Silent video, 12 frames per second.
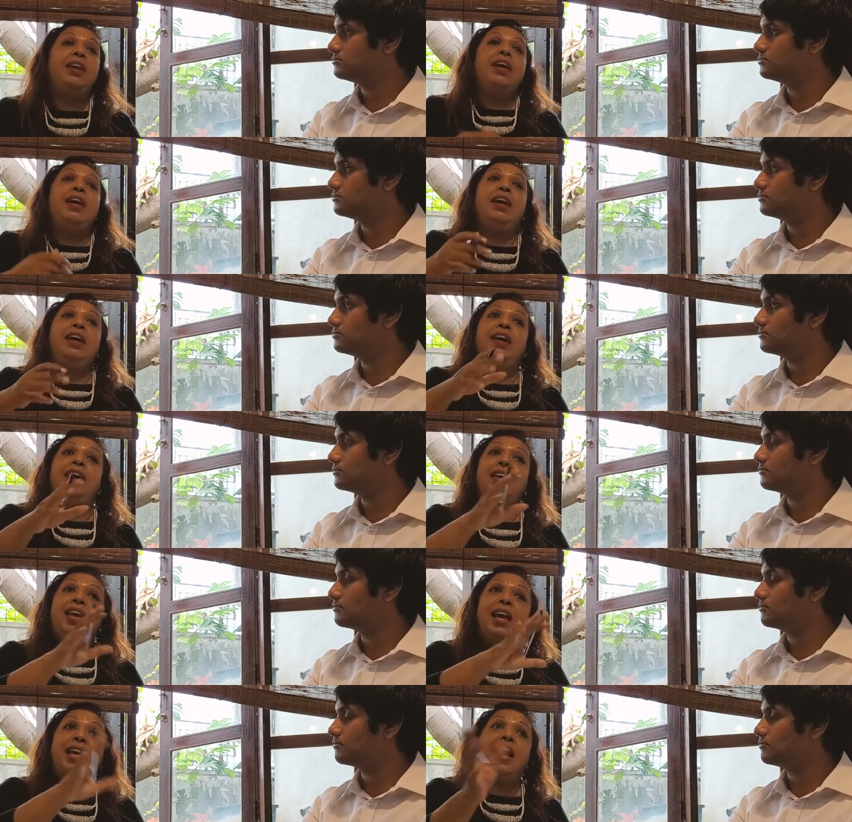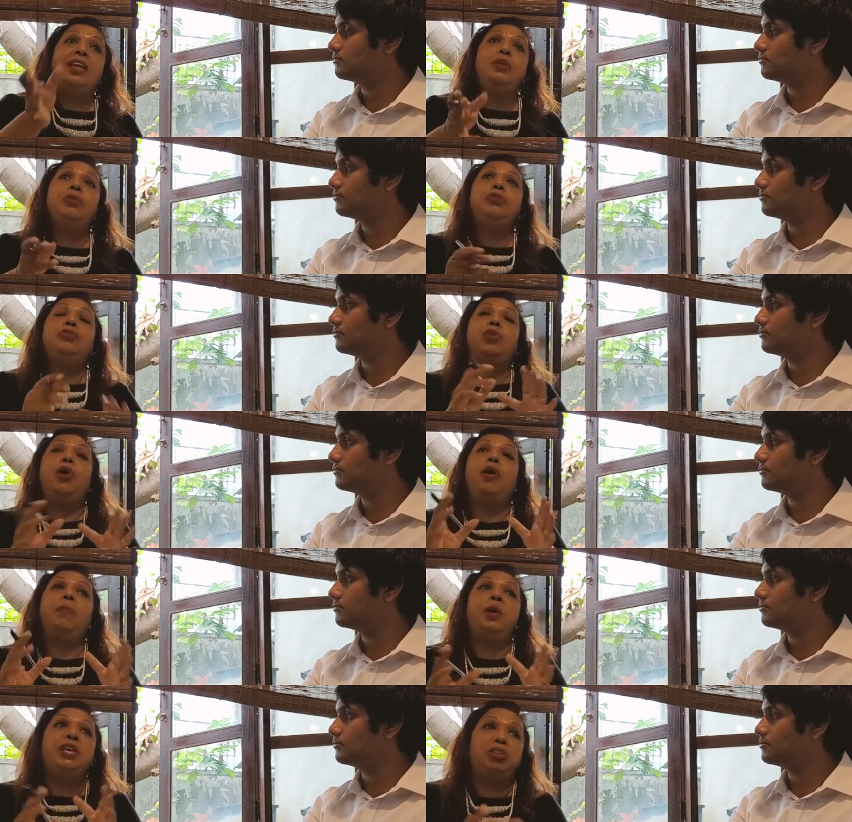Speaker 1: uh, can, can you draw a
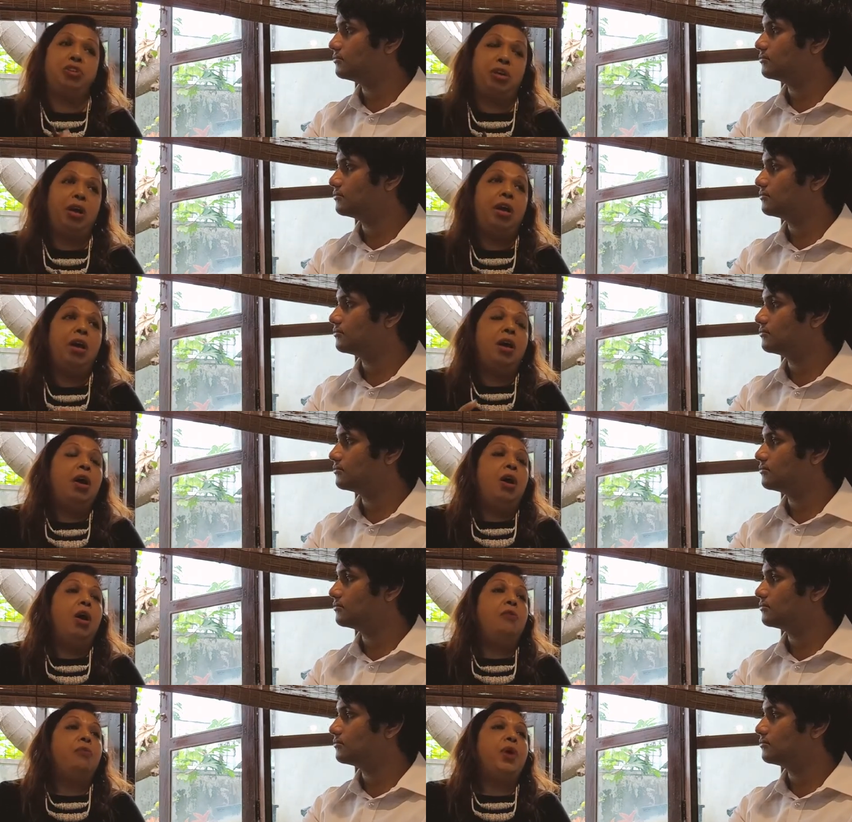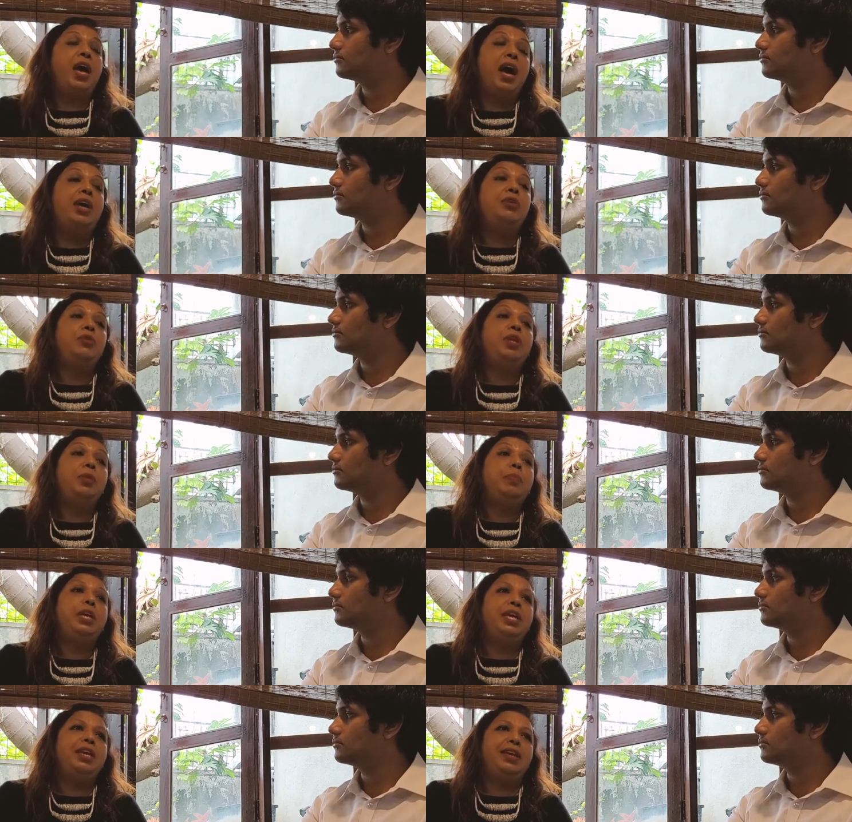picture of where you will
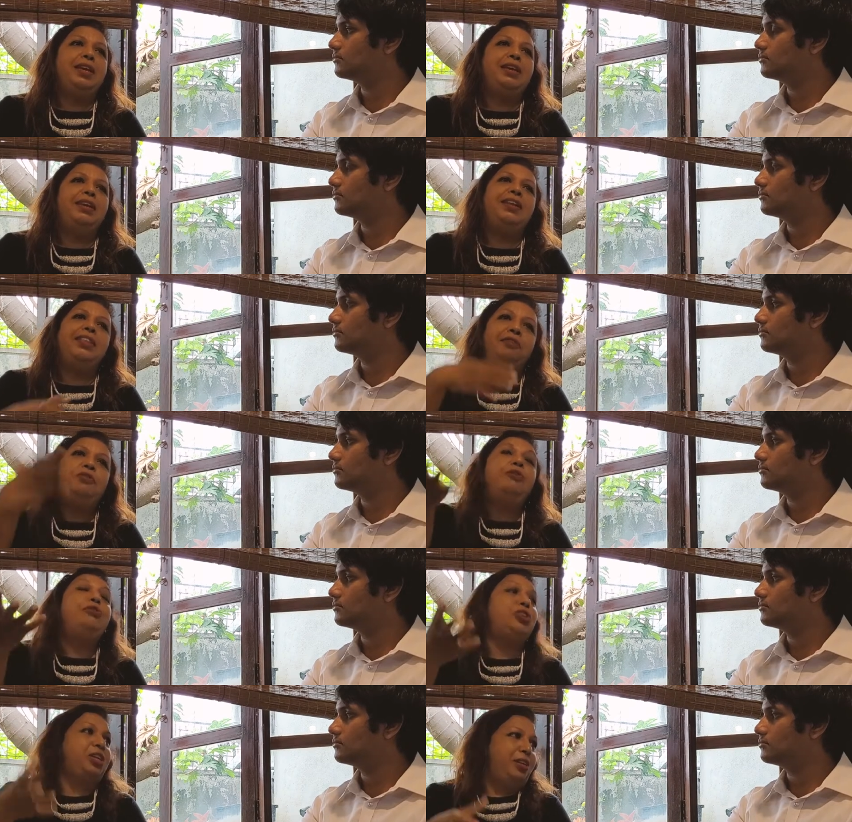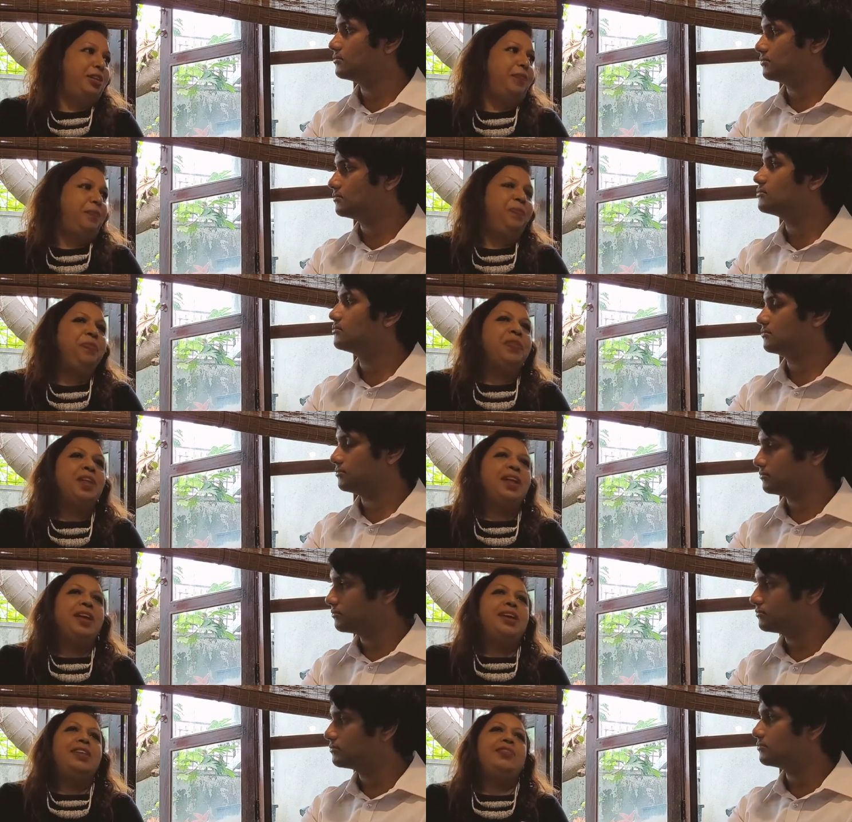be in the future?
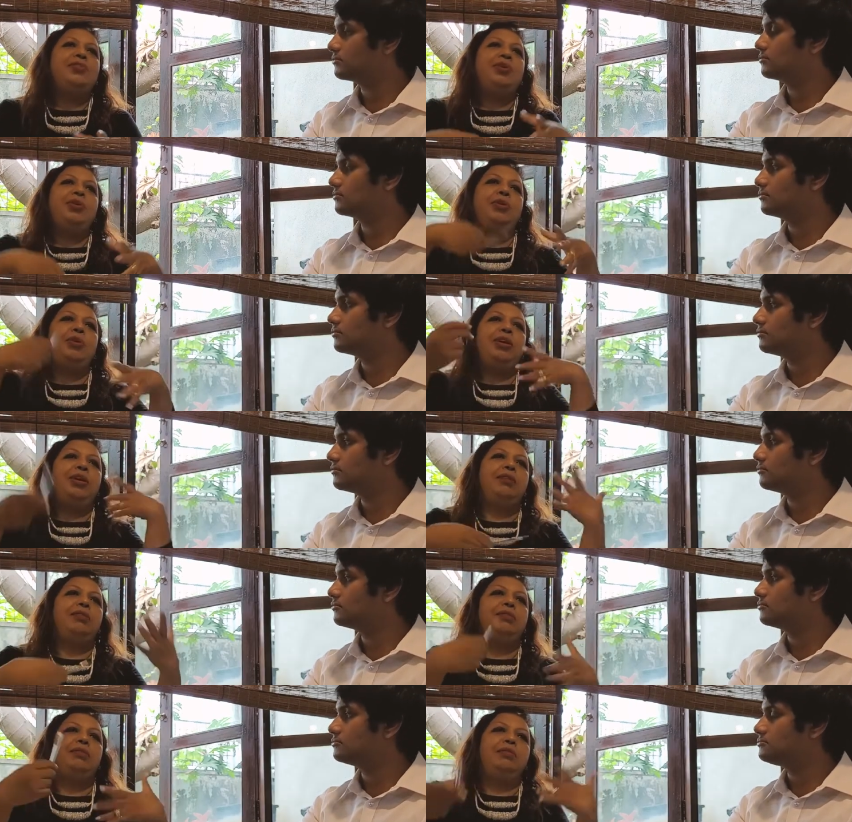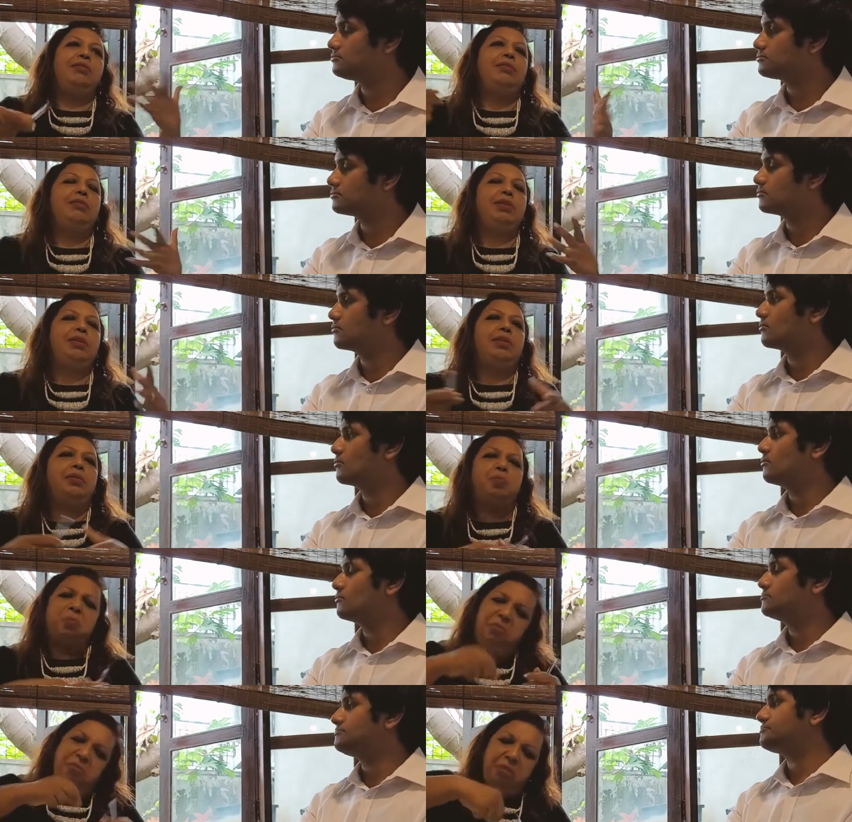So uh,
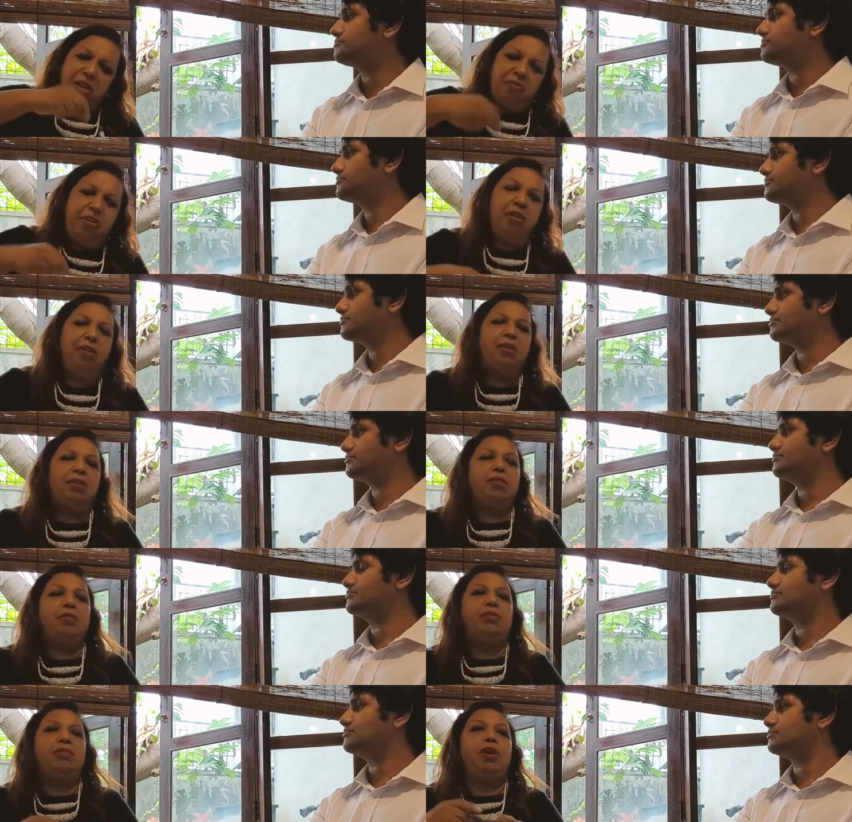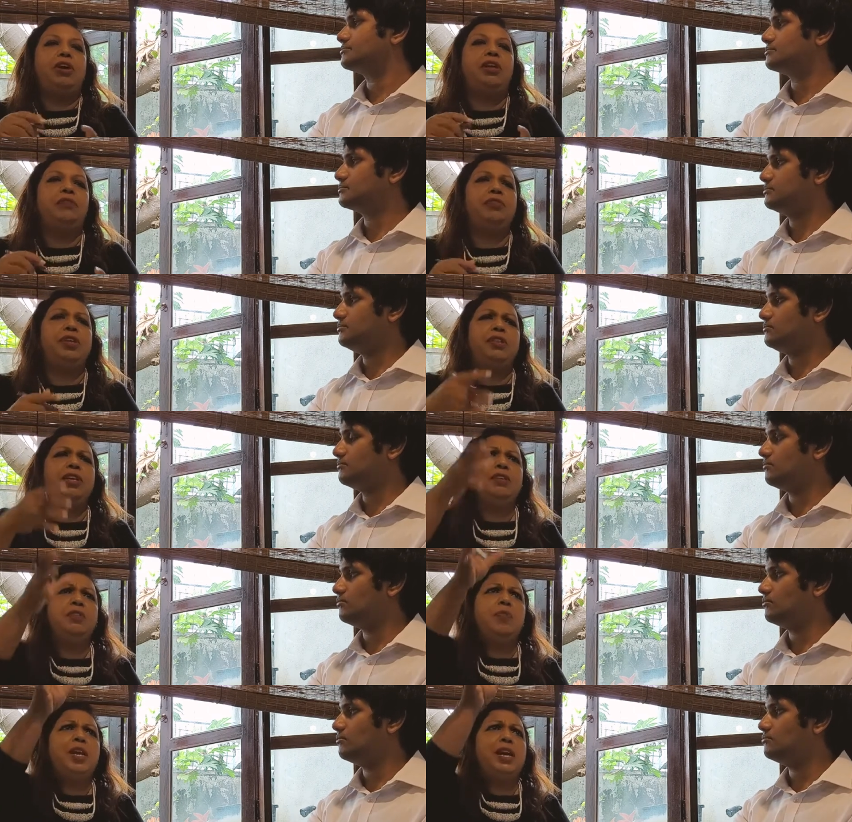they were drawing different things,
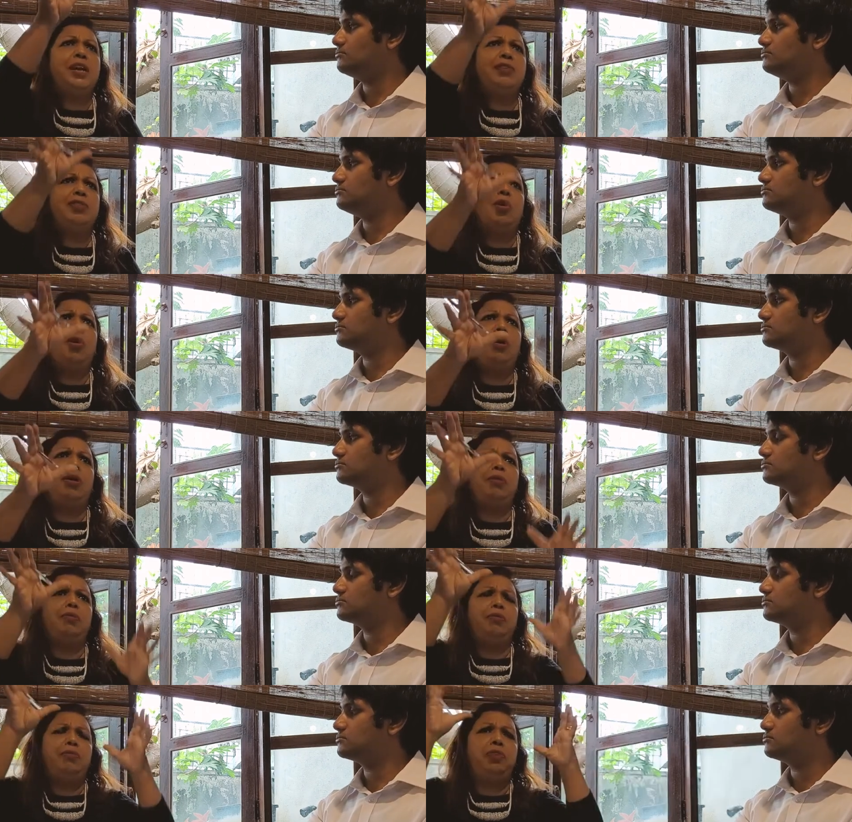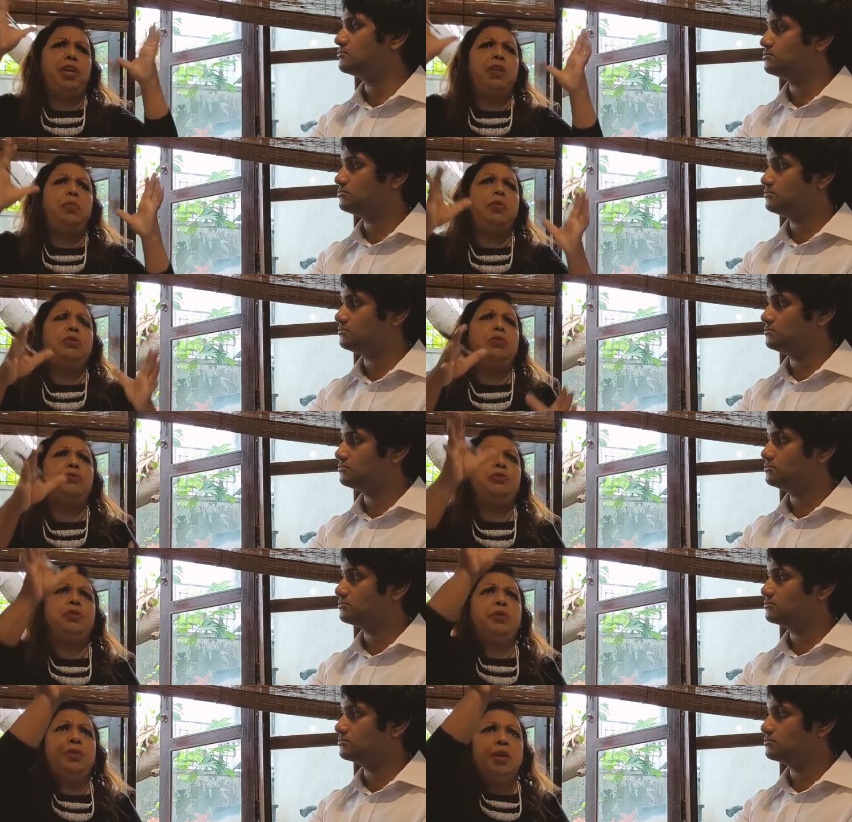but I saw a very beautiful
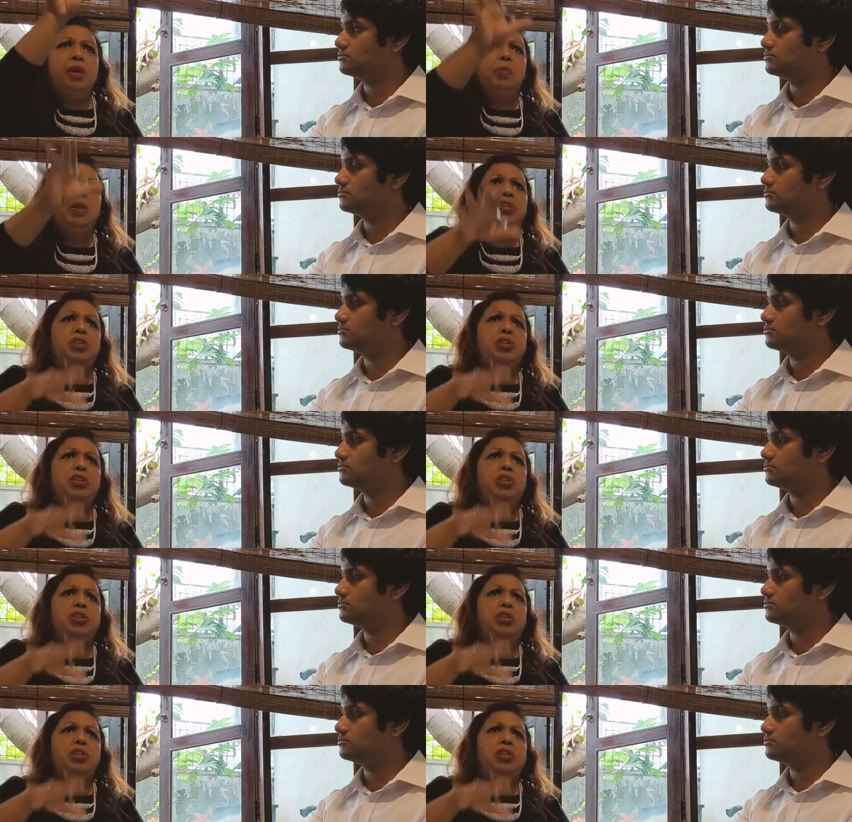picture